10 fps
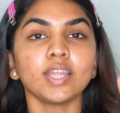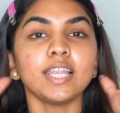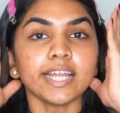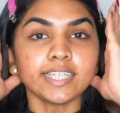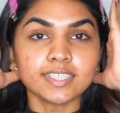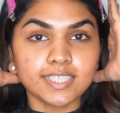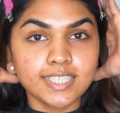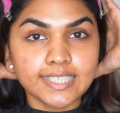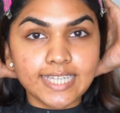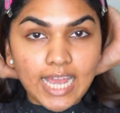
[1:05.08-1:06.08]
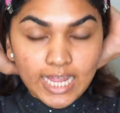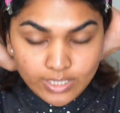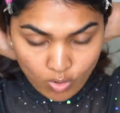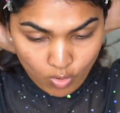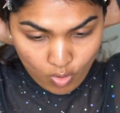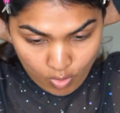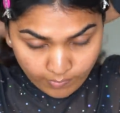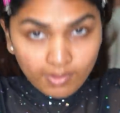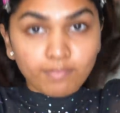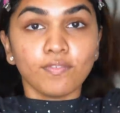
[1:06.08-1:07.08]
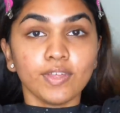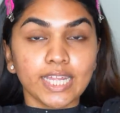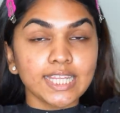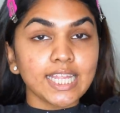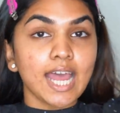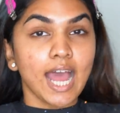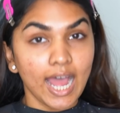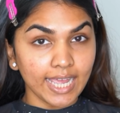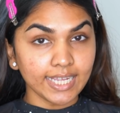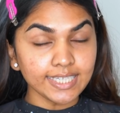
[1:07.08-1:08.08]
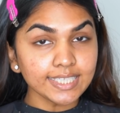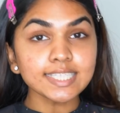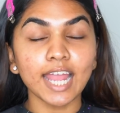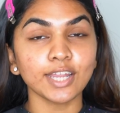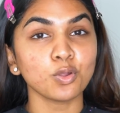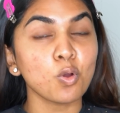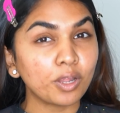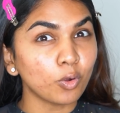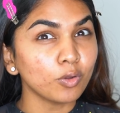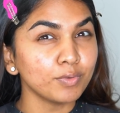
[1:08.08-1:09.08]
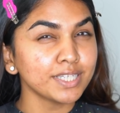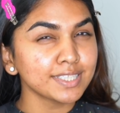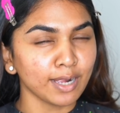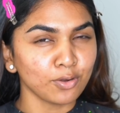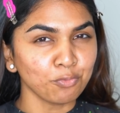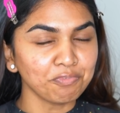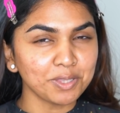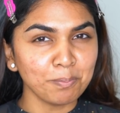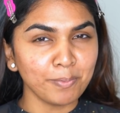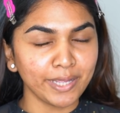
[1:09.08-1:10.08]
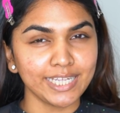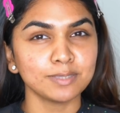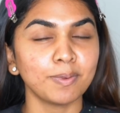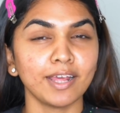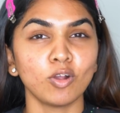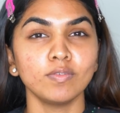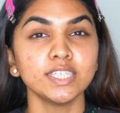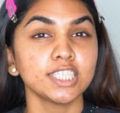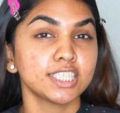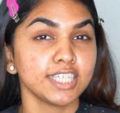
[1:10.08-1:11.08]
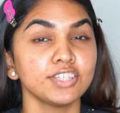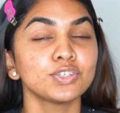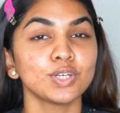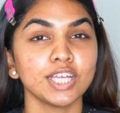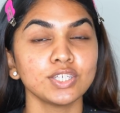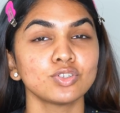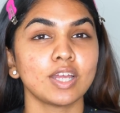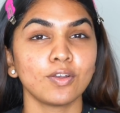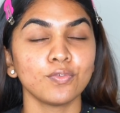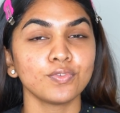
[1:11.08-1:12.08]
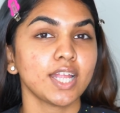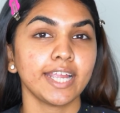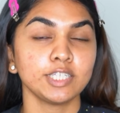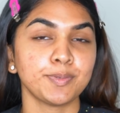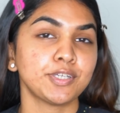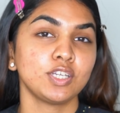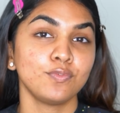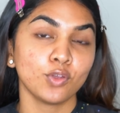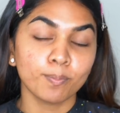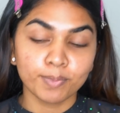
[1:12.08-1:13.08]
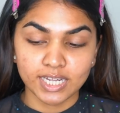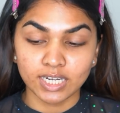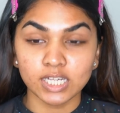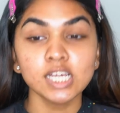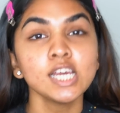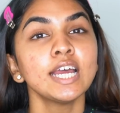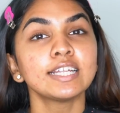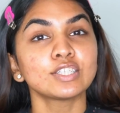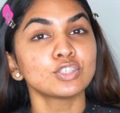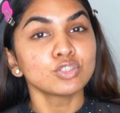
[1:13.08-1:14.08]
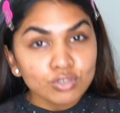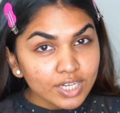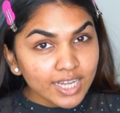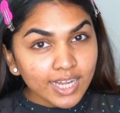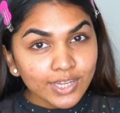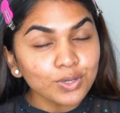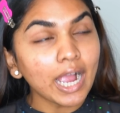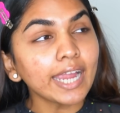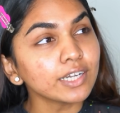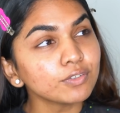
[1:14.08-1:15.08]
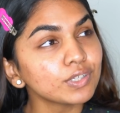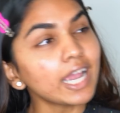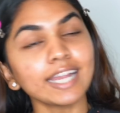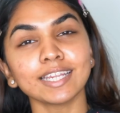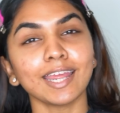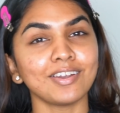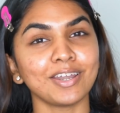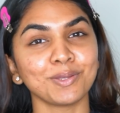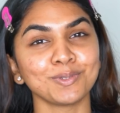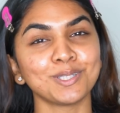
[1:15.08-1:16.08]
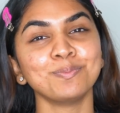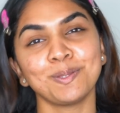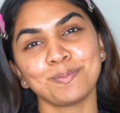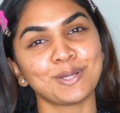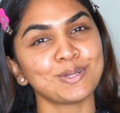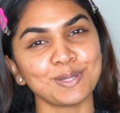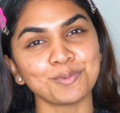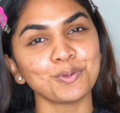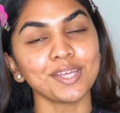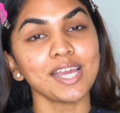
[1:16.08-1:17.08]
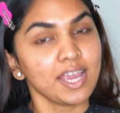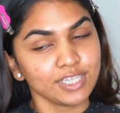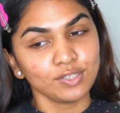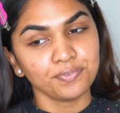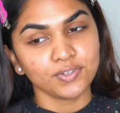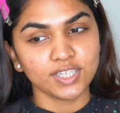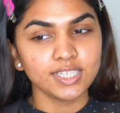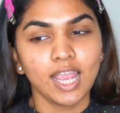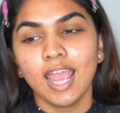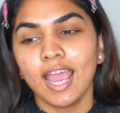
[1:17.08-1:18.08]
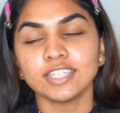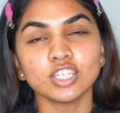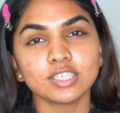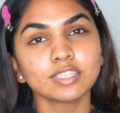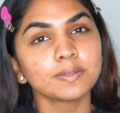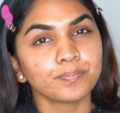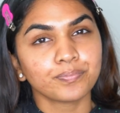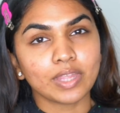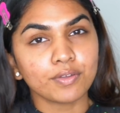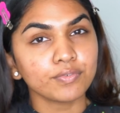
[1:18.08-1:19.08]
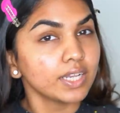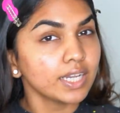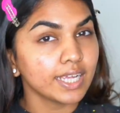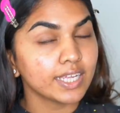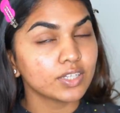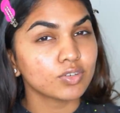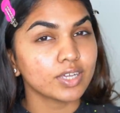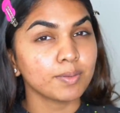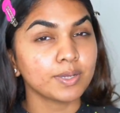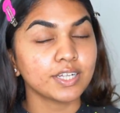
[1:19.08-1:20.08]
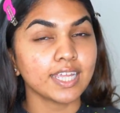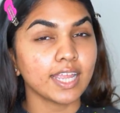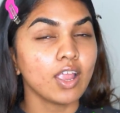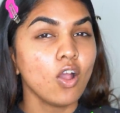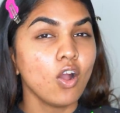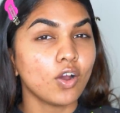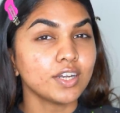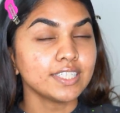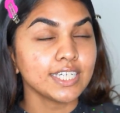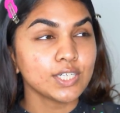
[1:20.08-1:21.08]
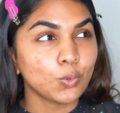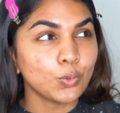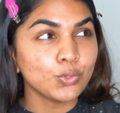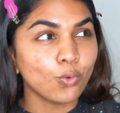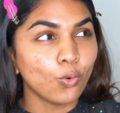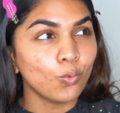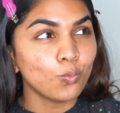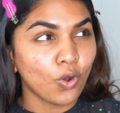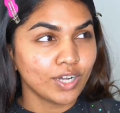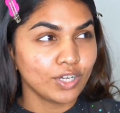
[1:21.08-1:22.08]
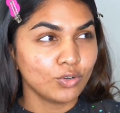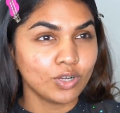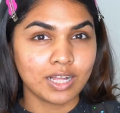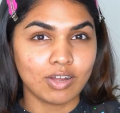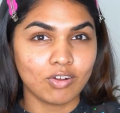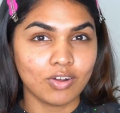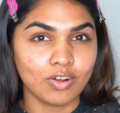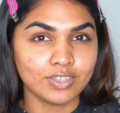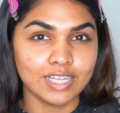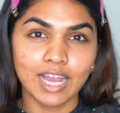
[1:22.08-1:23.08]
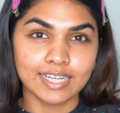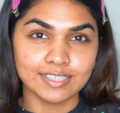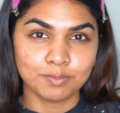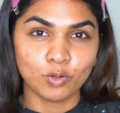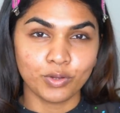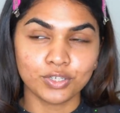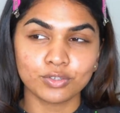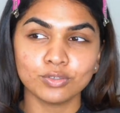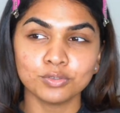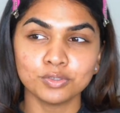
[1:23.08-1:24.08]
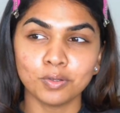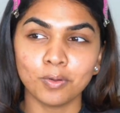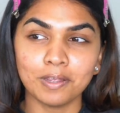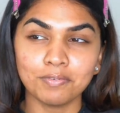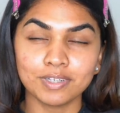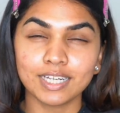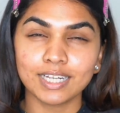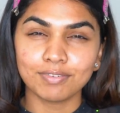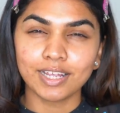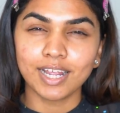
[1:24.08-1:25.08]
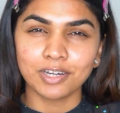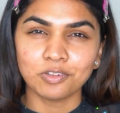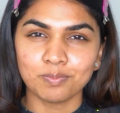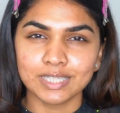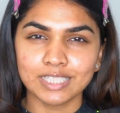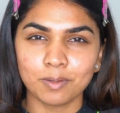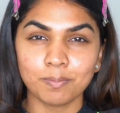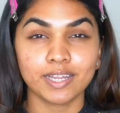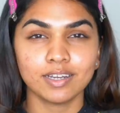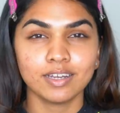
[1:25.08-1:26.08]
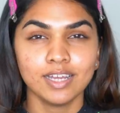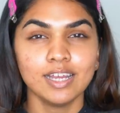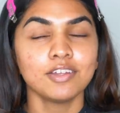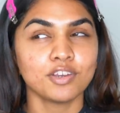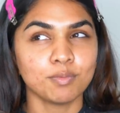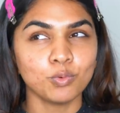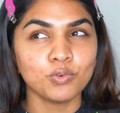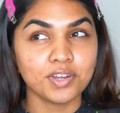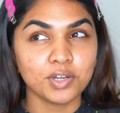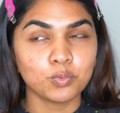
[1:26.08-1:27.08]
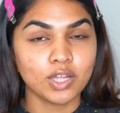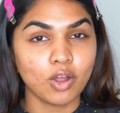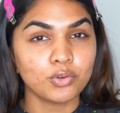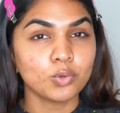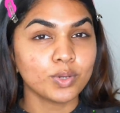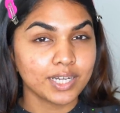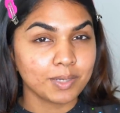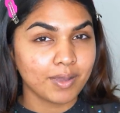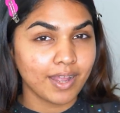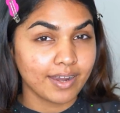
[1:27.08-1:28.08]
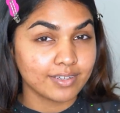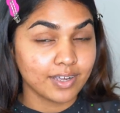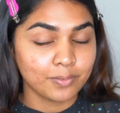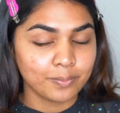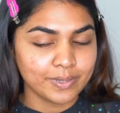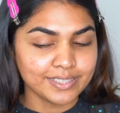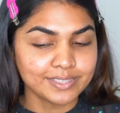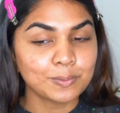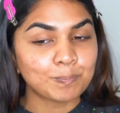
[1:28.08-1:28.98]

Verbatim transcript: Let's start off with eyes i know i always start off with the base but i always suggest you guys to start off with eyes especially if you're a beginner so today you kind of can get ready with me because i'm doing eyes first i just feel like it today because i honestly don't know what look on the eyes i'm going to do so if it if i kind of mess up i can remove it without ruining my entire base